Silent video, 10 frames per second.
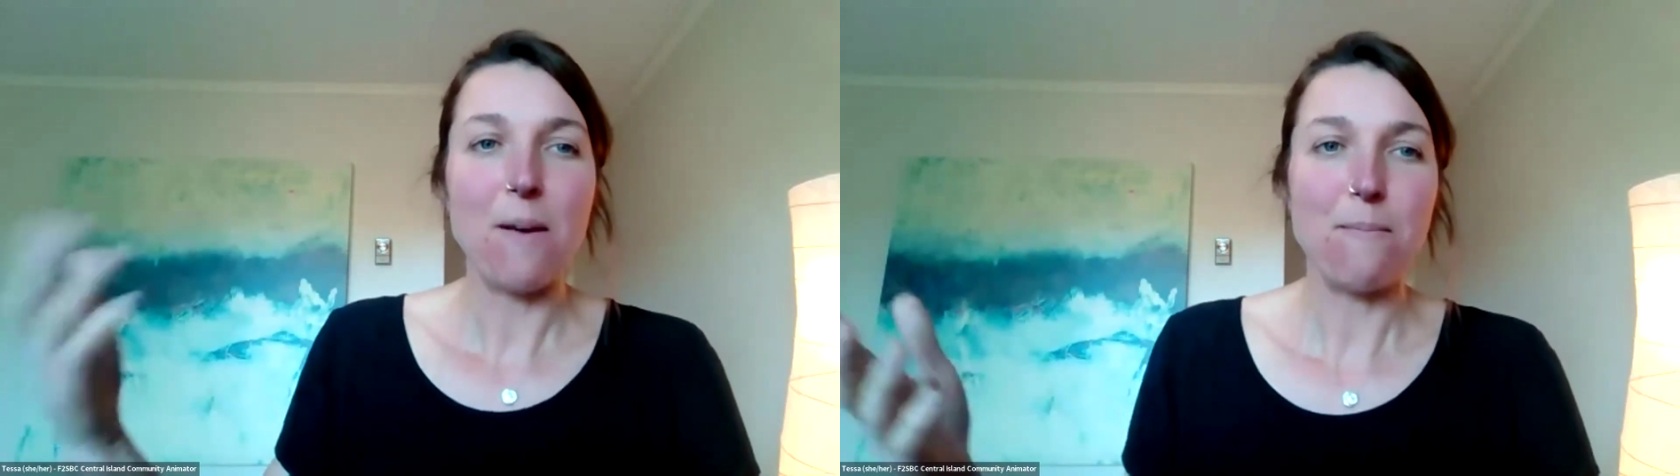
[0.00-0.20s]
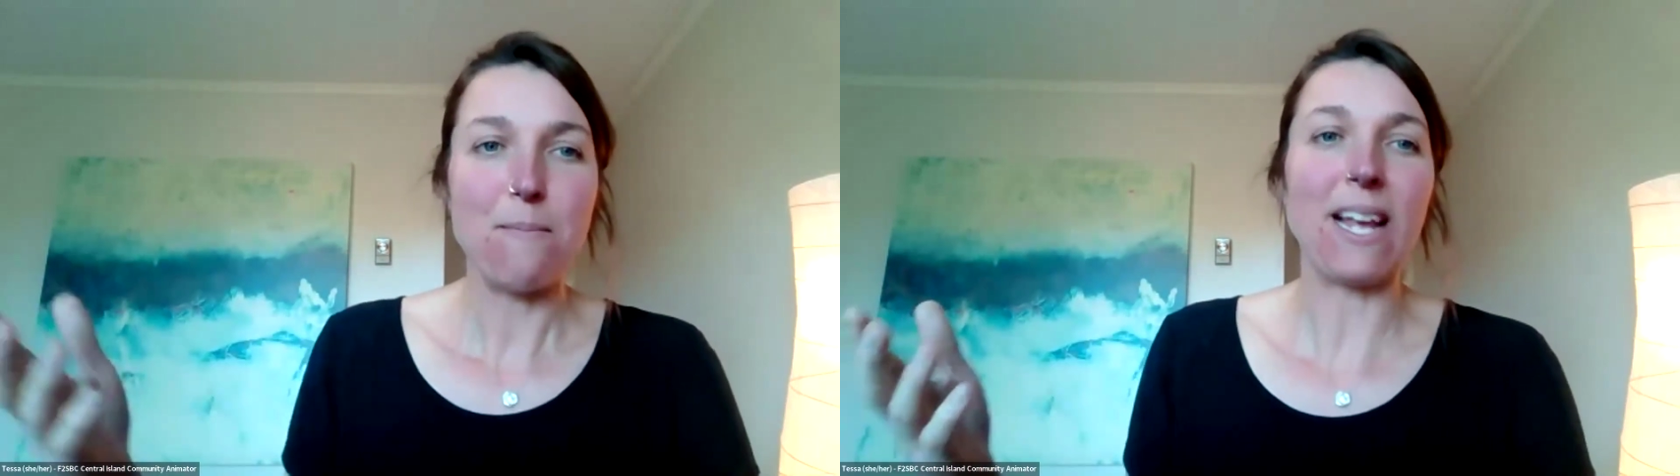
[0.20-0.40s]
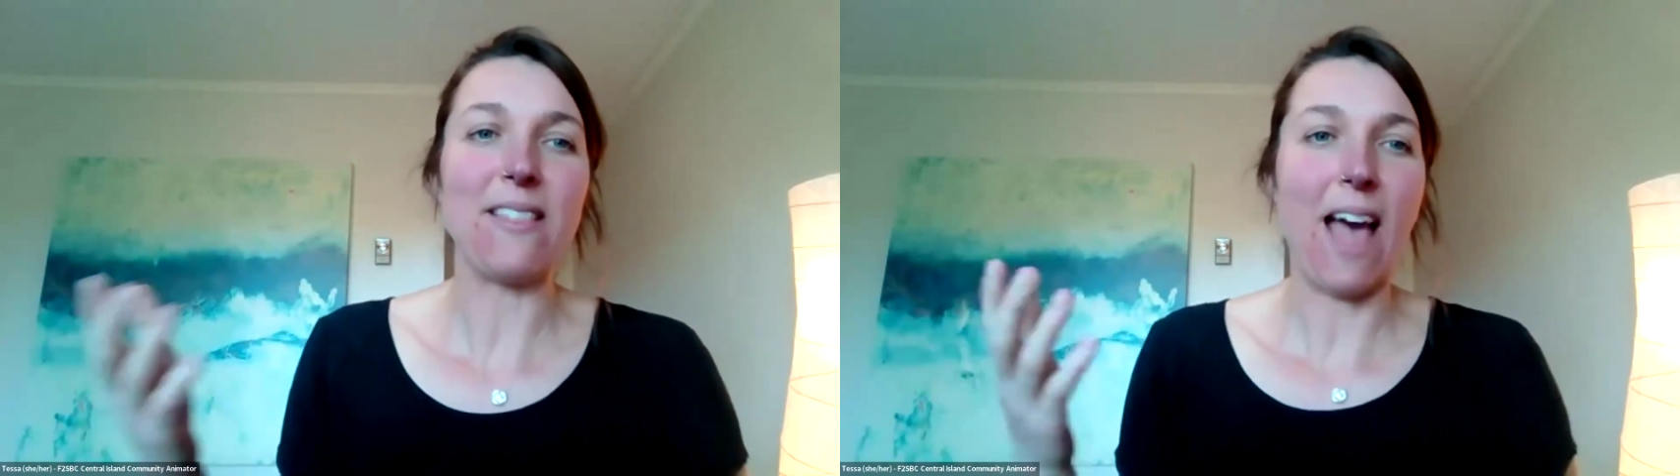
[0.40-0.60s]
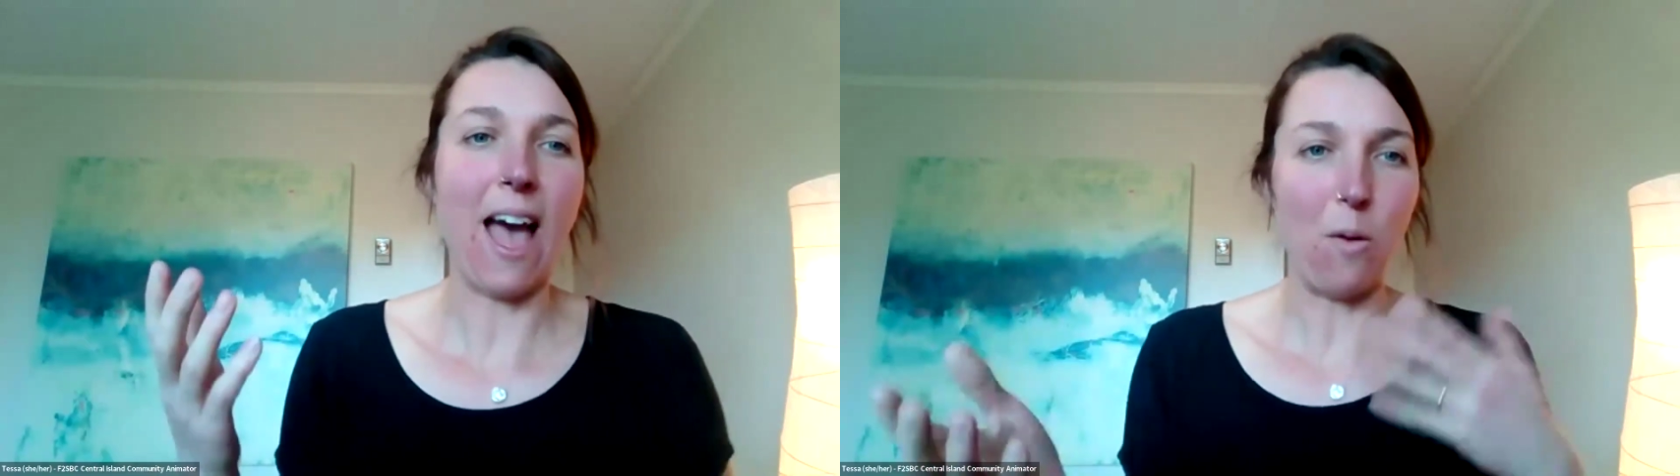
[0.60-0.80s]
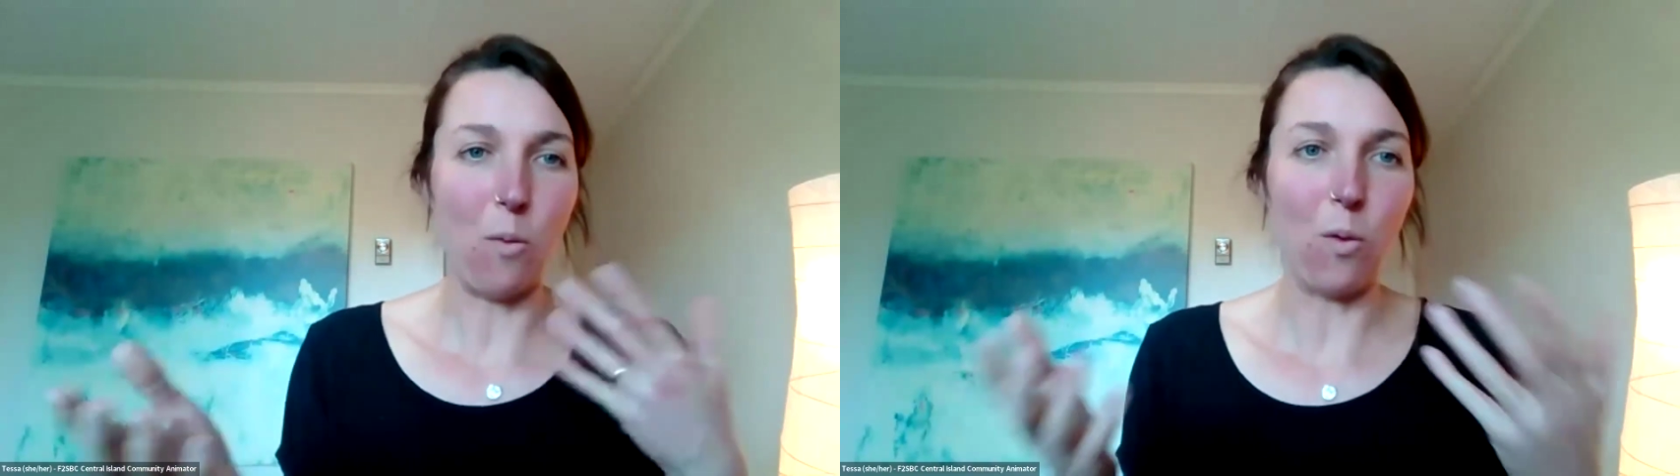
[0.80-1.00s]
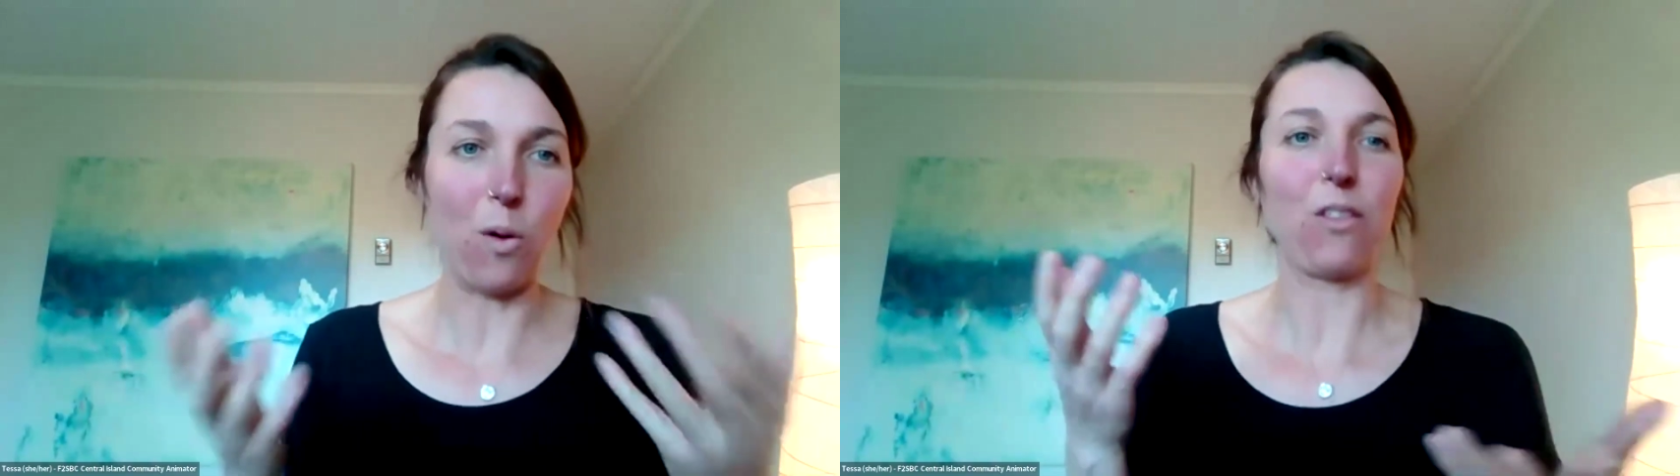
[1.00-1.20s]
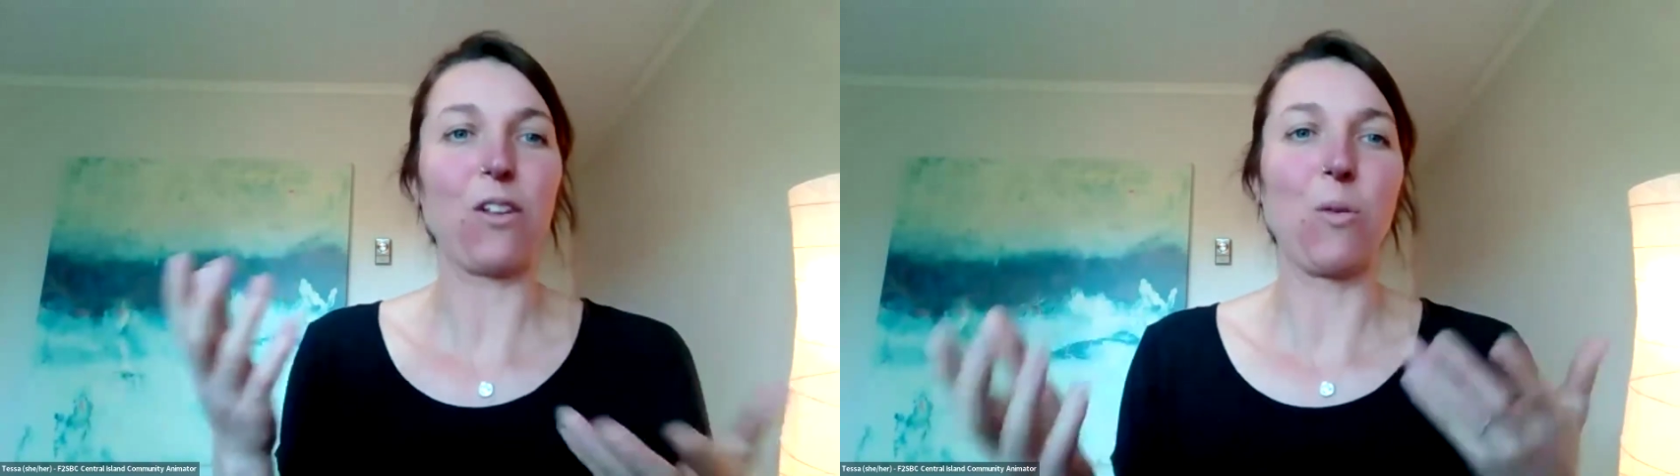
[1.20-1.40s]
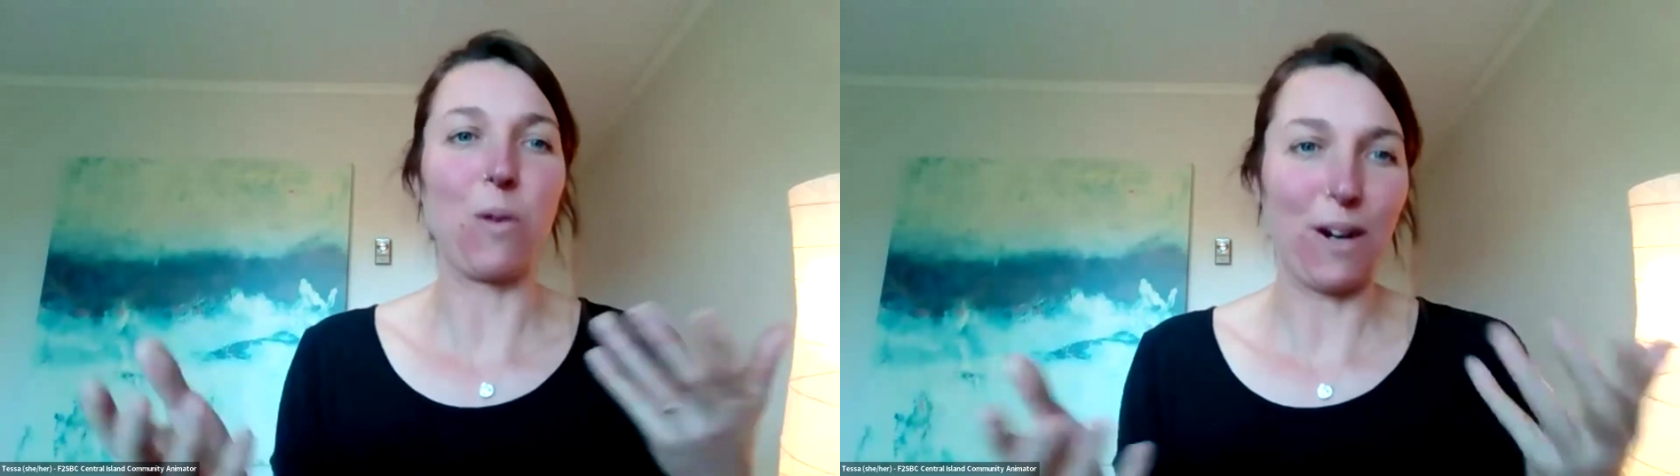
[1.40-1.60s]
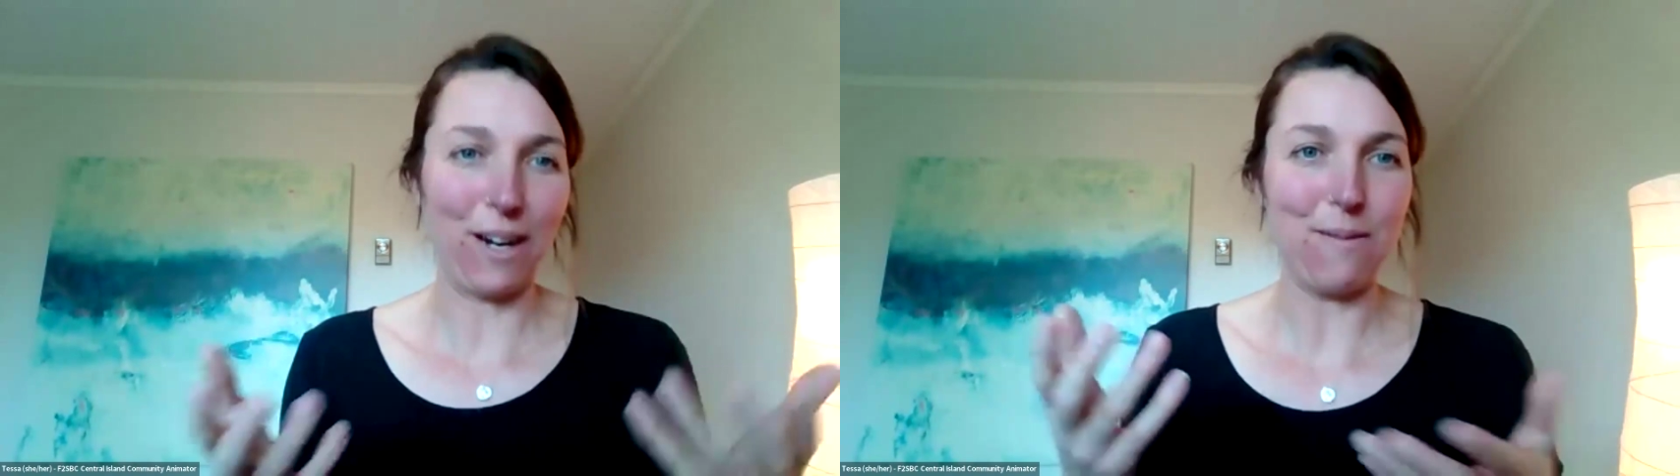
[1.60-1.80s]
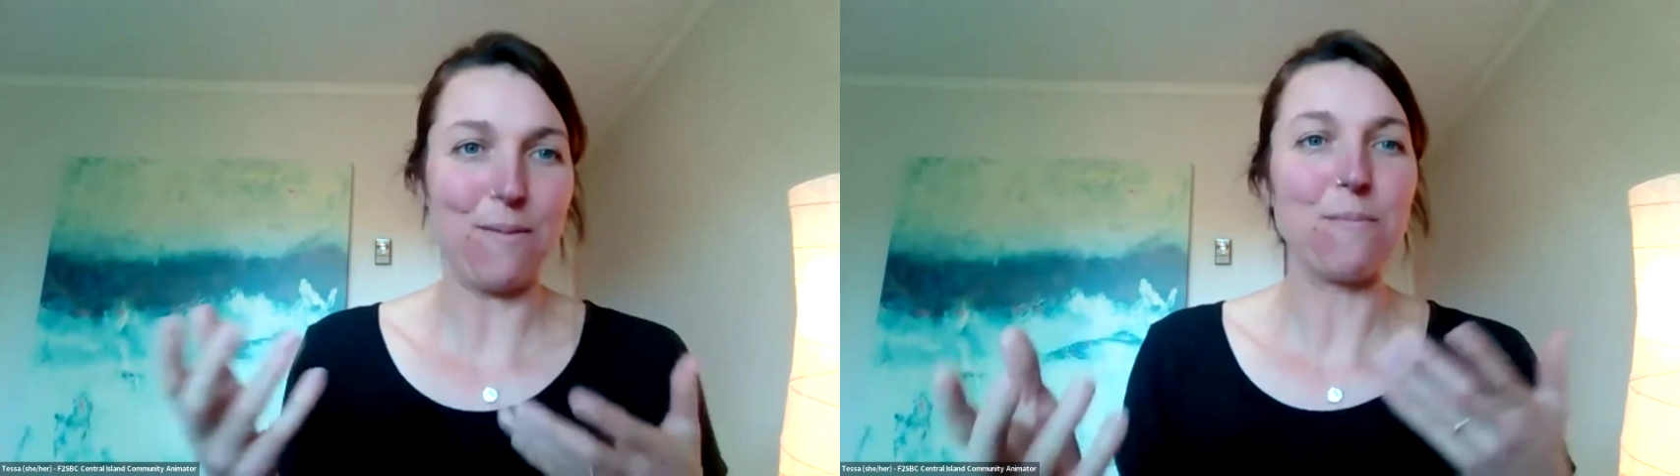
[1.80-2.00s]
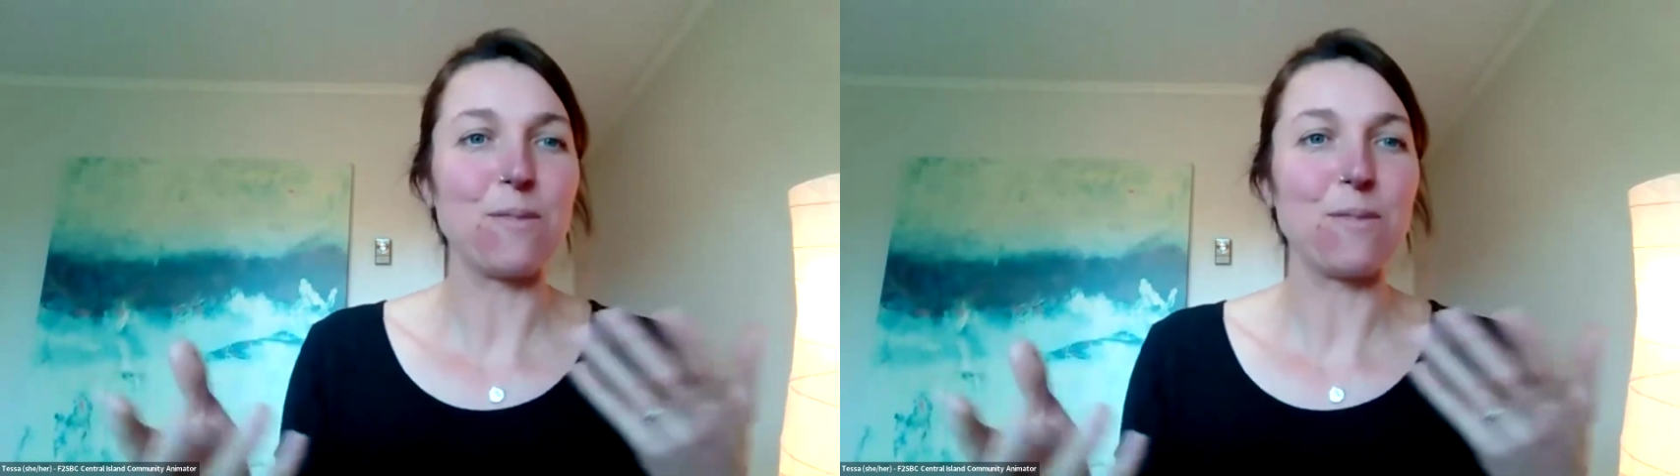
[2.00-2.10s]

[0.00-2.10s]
making that worth your work and